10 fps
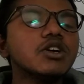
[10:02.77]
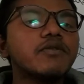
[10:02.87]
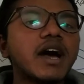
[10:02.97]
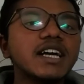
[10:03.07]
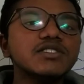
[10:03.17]
of
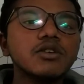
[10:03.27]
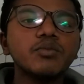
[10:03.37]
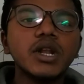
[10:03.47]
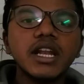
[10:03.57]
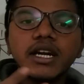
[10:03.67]
IgM
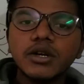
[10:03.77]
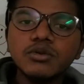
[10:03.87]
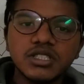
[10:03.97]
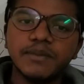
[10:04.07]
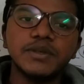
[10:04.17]
will lead to
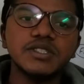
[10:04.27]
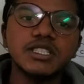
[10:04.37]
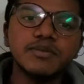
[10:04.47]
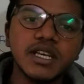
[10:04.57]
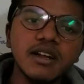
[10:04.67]

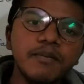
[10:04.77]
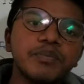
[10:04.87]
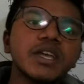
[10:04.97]
septicemia,